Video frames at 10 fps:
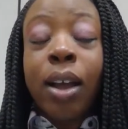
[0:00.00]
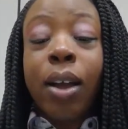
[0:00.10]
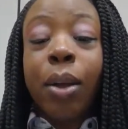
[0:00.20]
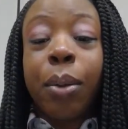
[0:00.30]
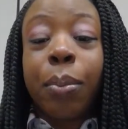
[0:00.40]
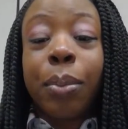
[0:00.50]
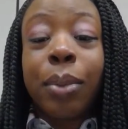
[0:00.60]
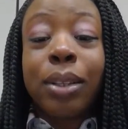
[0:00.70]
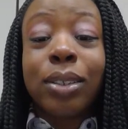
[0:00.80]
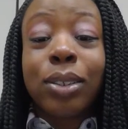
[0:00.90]

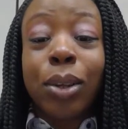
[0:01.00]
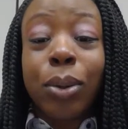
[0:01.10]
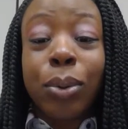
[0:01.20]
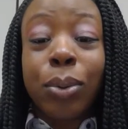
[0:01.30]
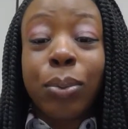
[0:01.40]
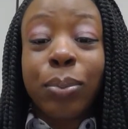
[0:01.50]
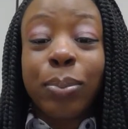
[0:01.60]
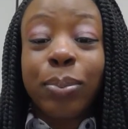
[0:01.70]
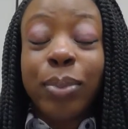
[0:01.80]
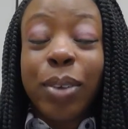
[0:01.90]
And so
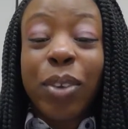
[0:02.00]
if